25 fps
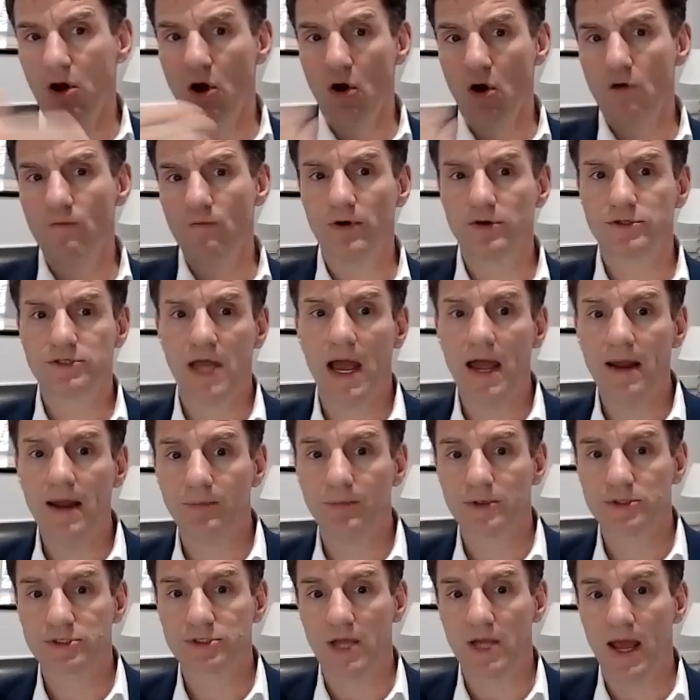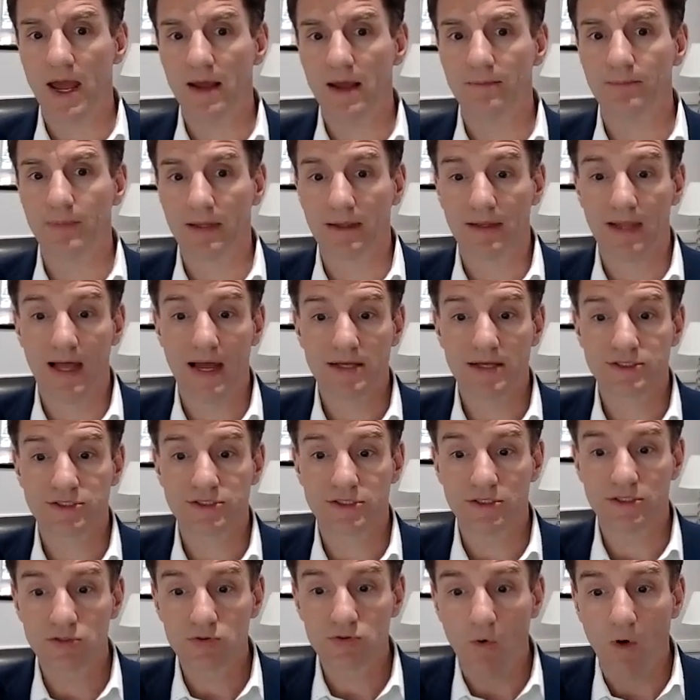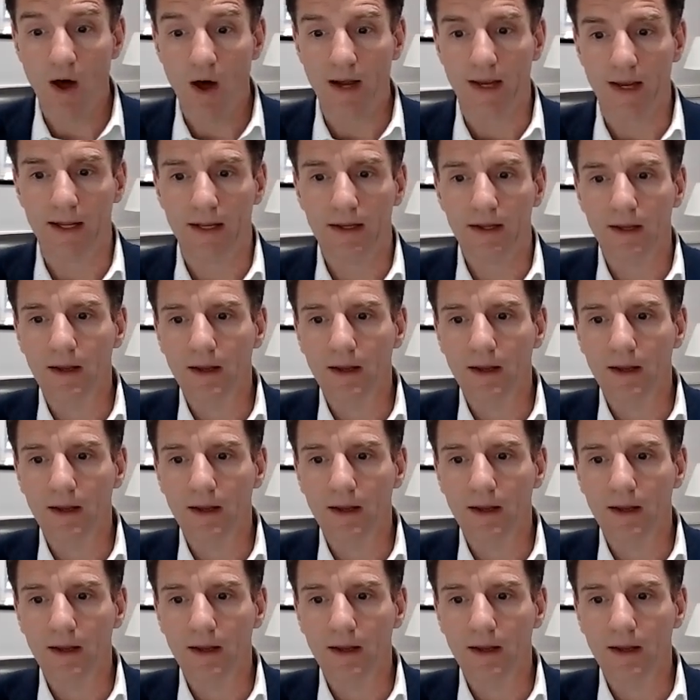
over 10%, but less than 20.